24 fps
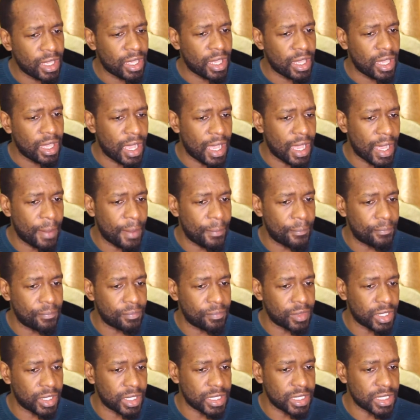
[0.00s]
um,
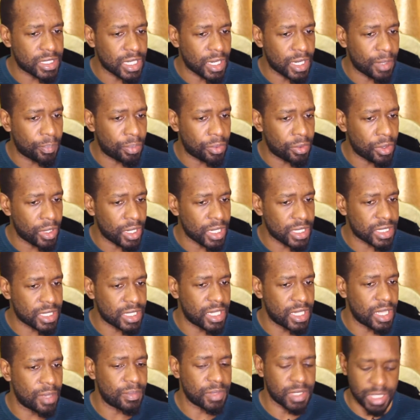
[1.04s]
interpret
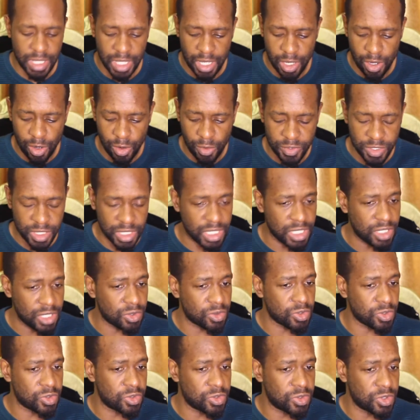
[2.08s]
themselves
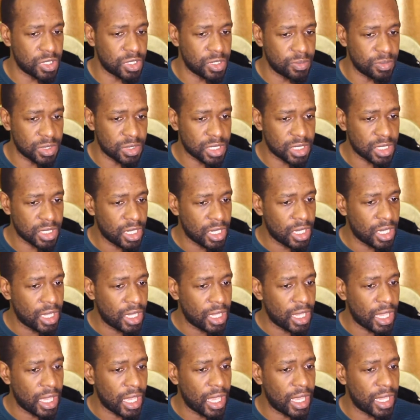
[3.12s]
into dreams.
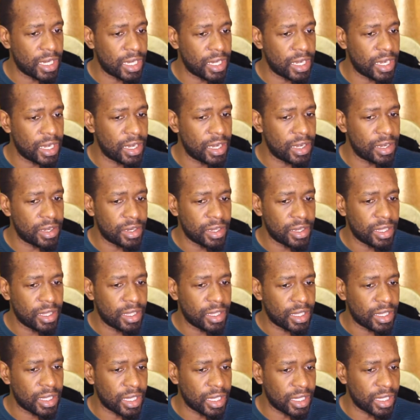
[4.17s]
And
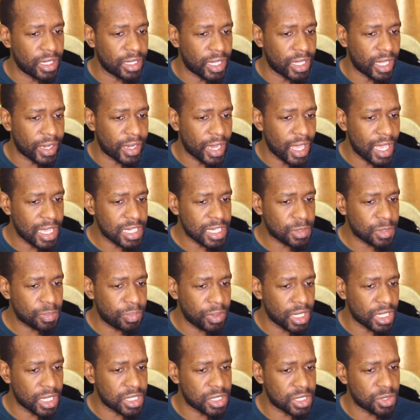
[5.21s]
in that
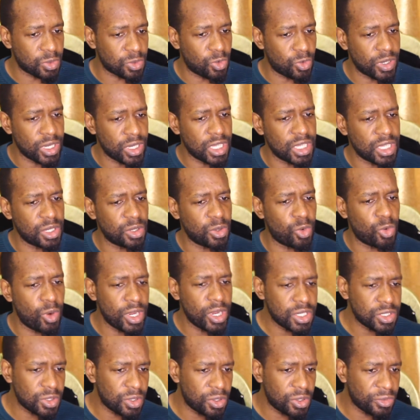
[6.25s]
aspect, we
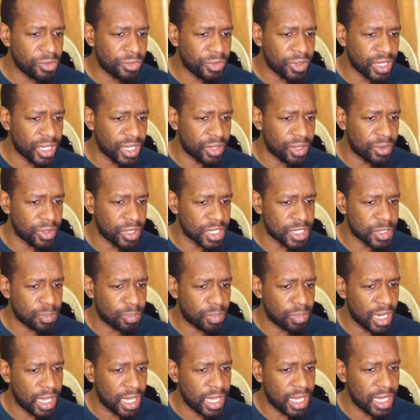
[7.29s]
went on further to
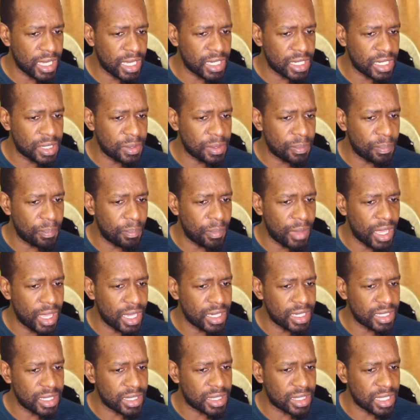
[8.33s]
explain
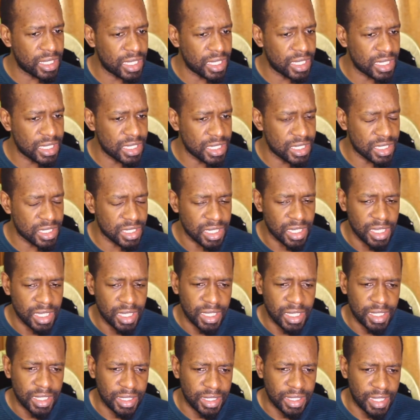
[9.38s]
many things
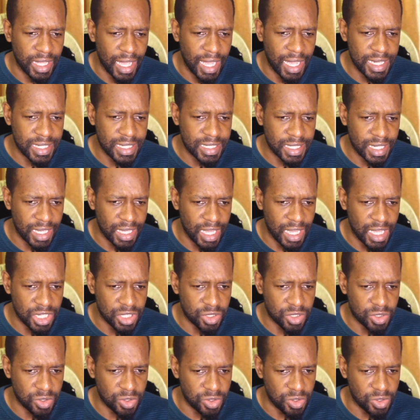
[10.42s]
that has
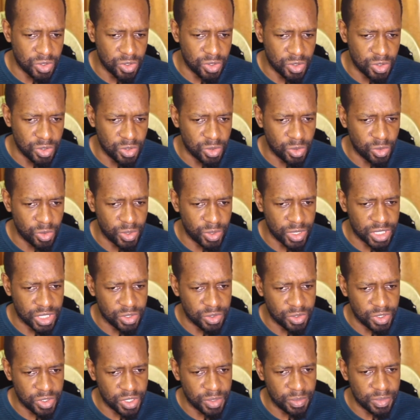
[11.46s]
to do with
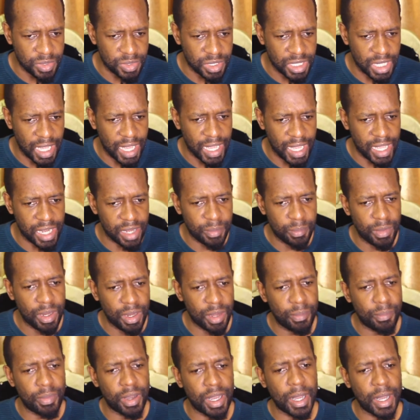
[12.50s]
dreams. I
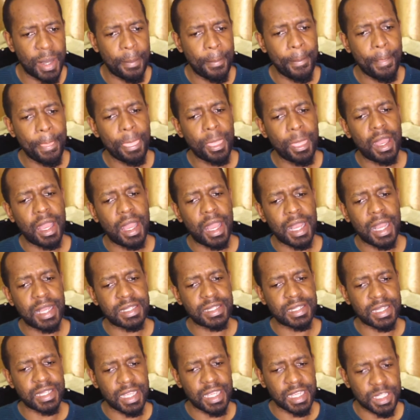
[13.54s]
remember
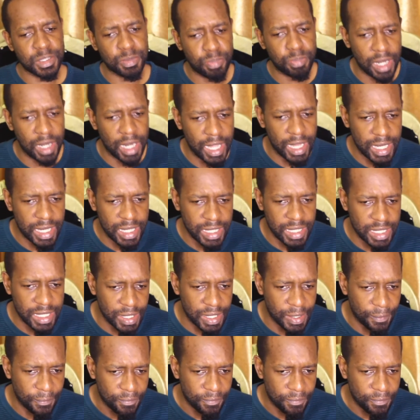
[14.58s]
us explaining,